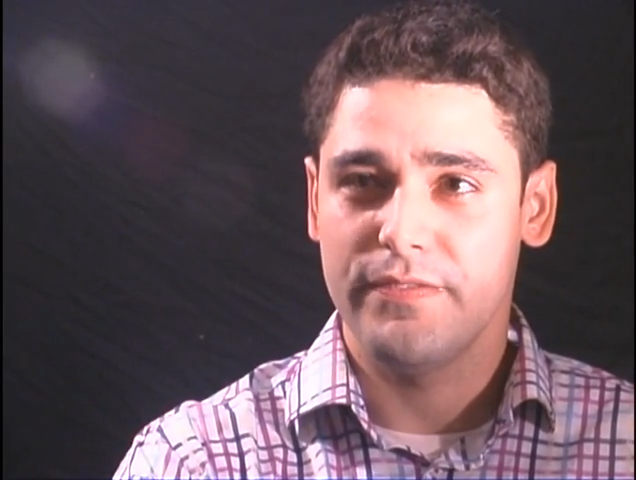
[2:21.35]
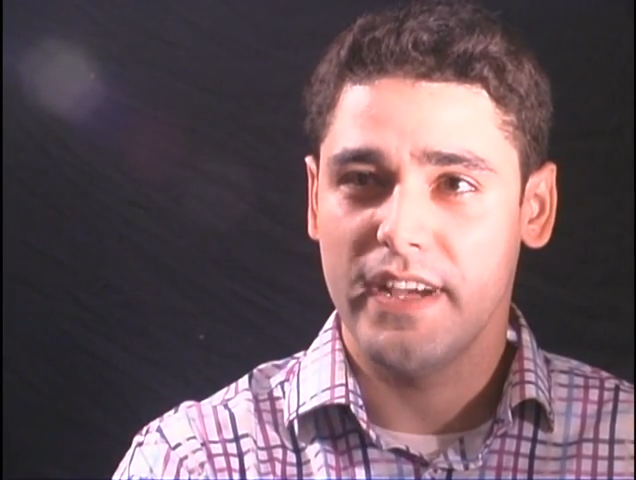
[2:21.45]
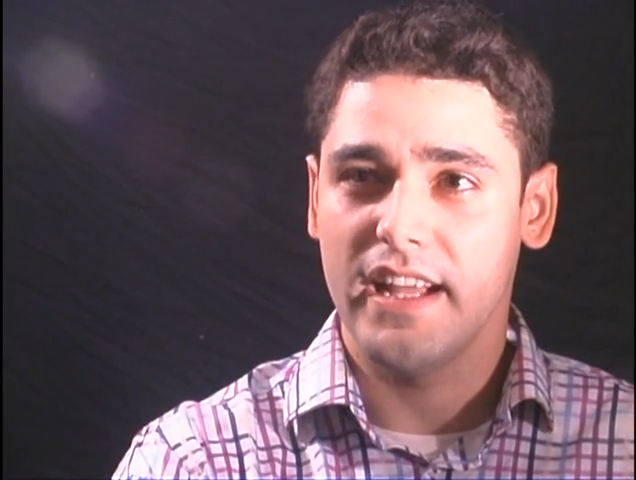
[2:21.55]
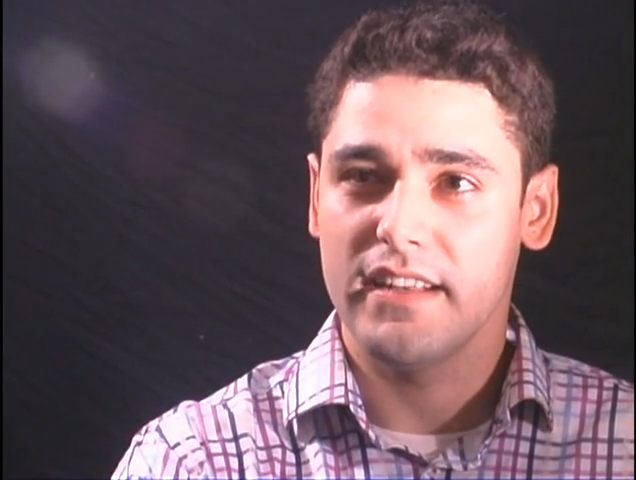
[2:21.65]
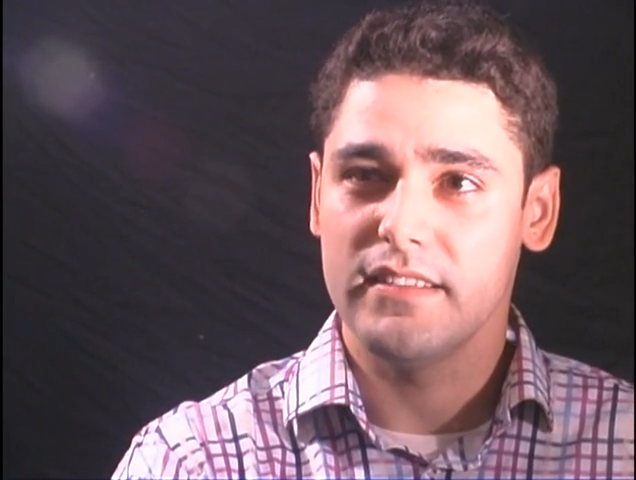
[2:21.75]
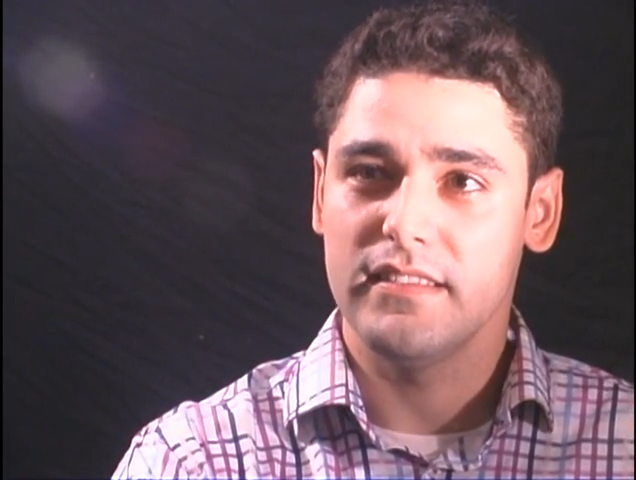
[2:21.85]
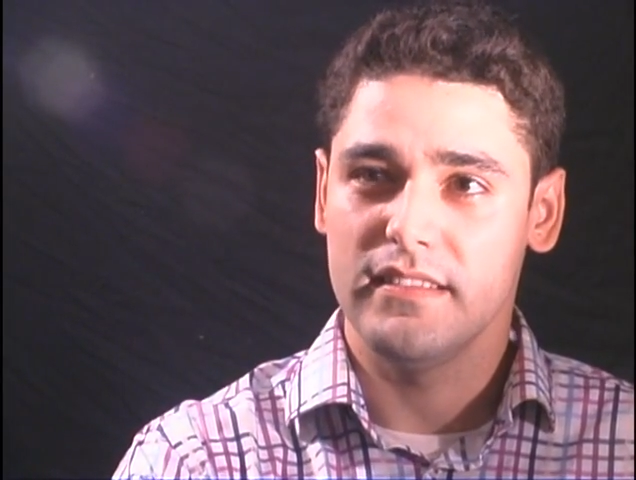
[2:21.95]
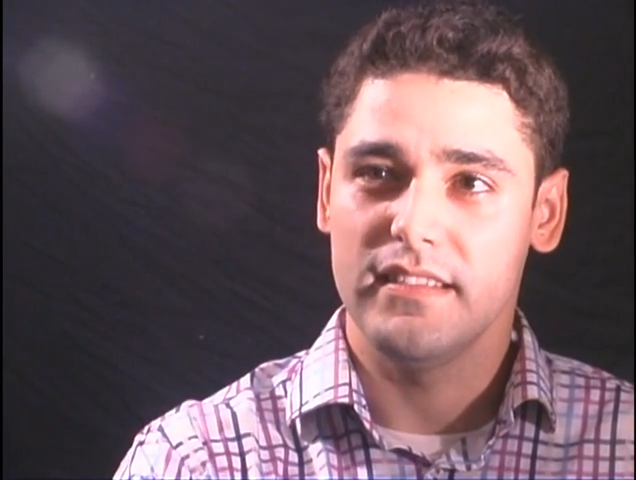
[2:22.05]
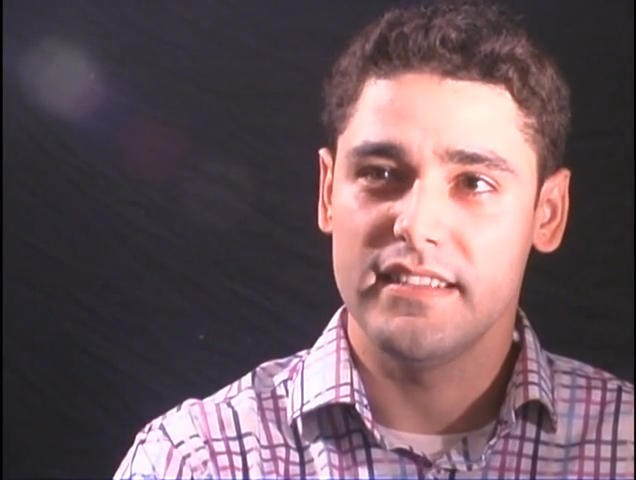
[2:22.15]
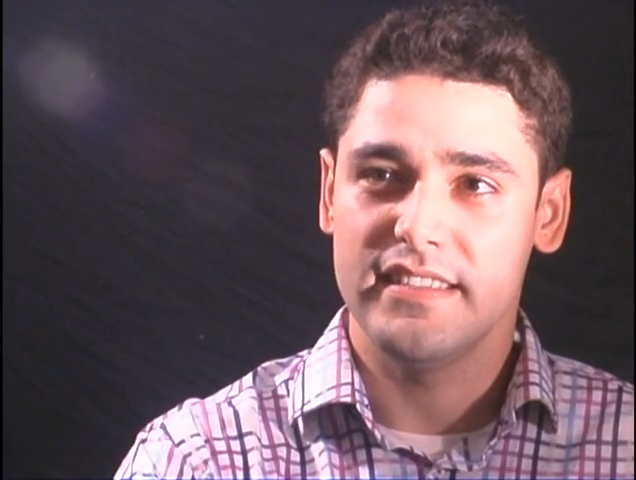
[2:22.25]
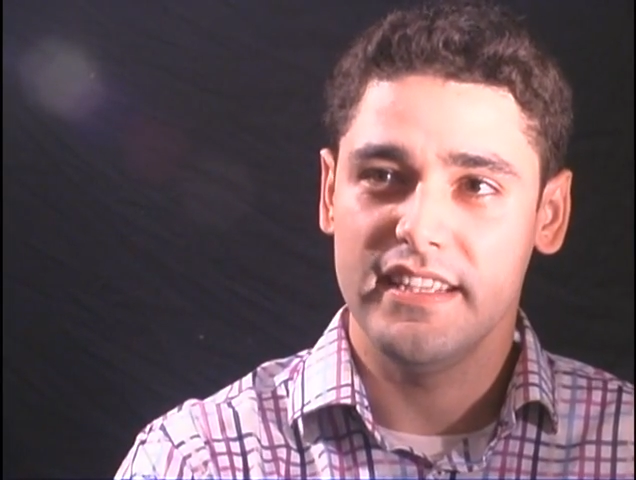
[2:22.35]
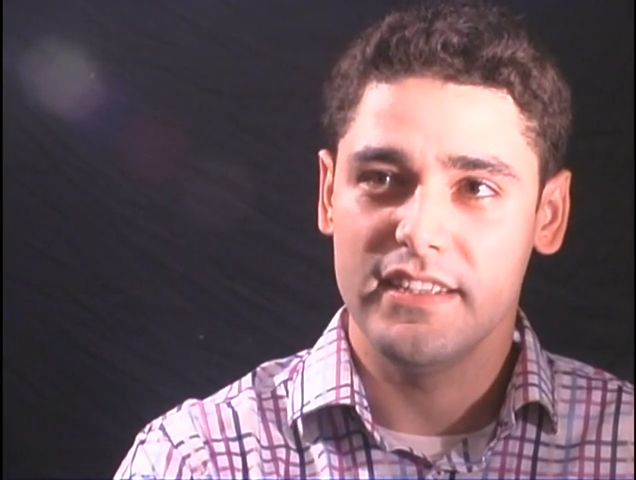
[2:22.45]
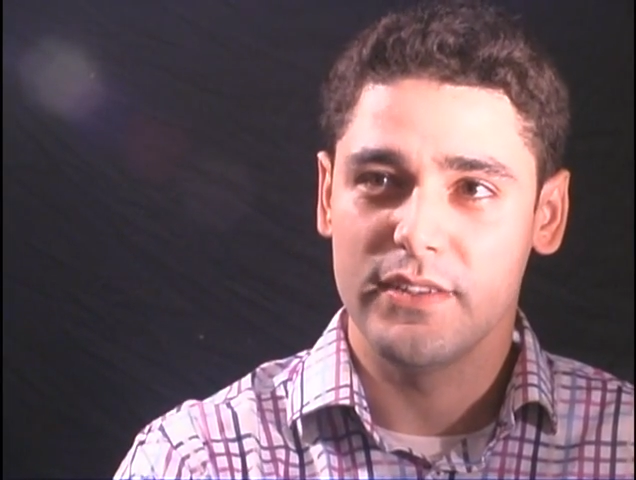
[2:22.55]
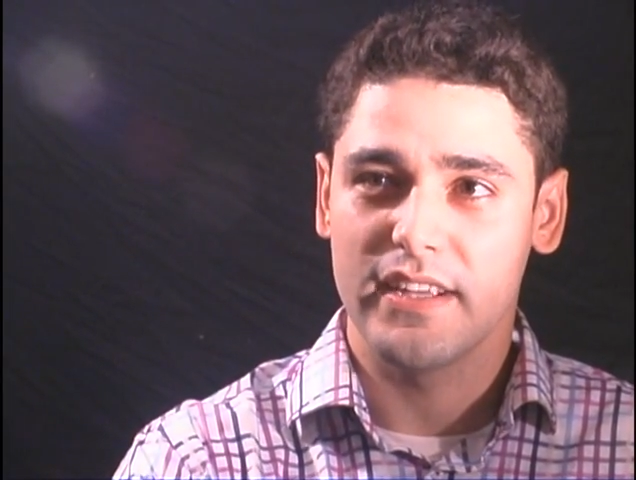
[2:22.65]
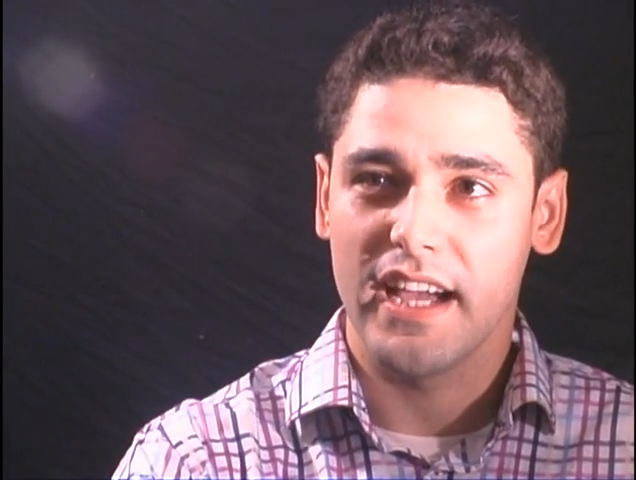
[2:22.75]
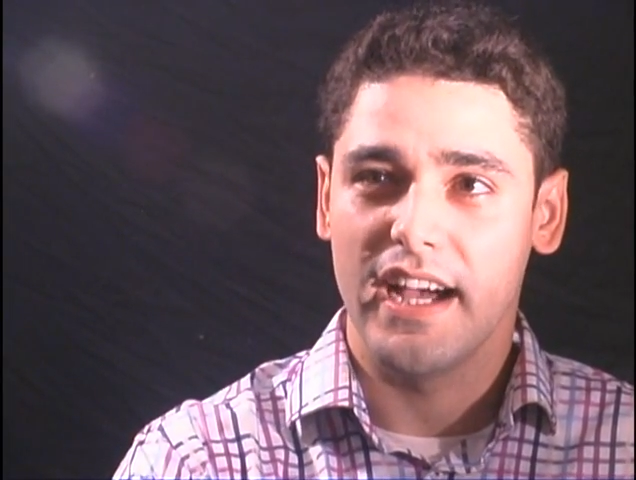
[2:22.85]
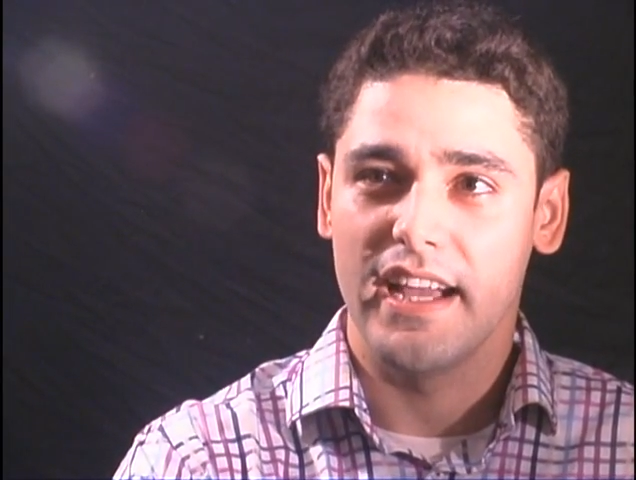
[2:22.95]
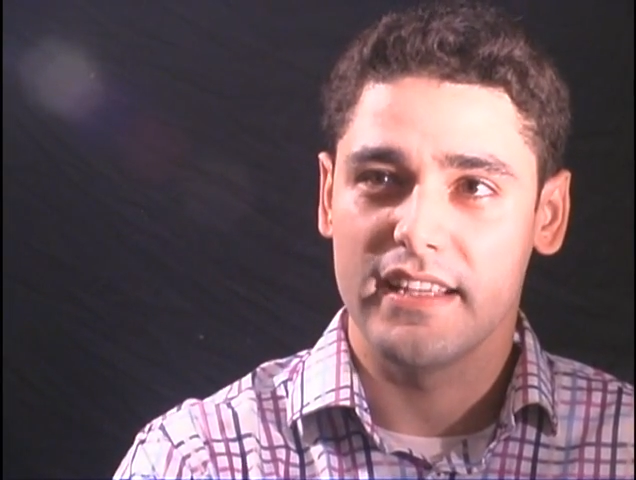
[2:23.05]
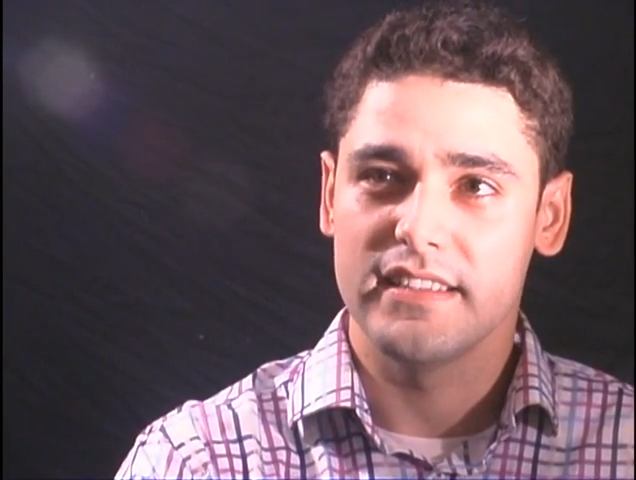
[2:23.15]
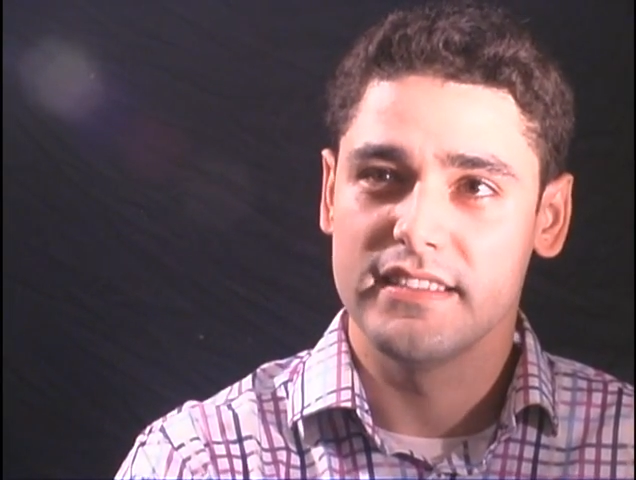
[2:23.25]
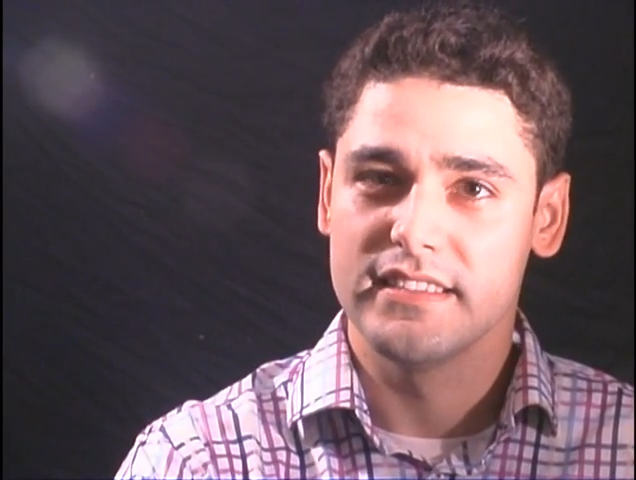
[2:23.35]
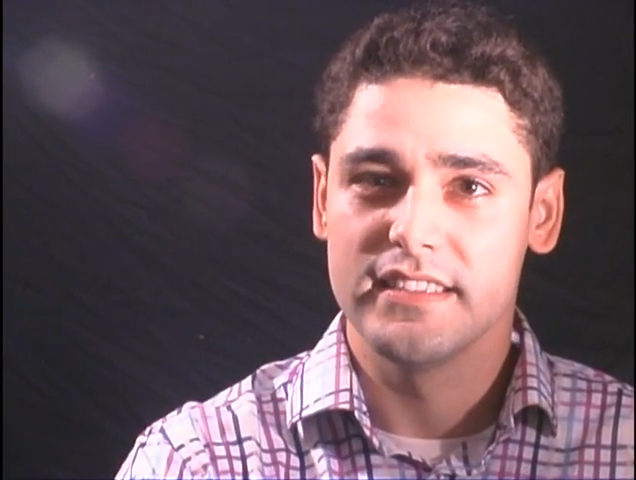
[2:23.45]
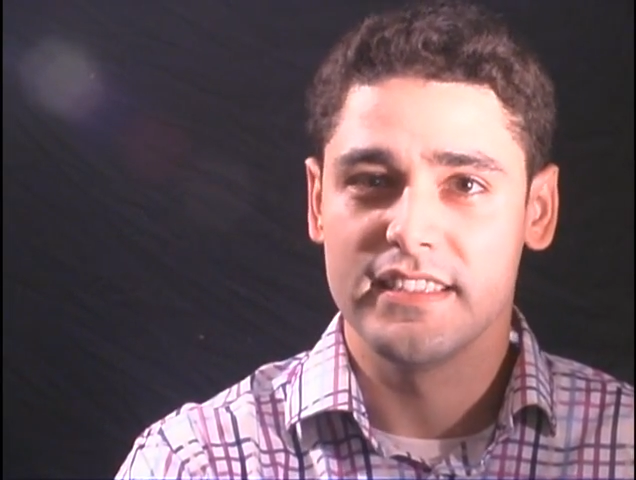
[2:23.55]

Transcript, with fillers: the fat Latino guy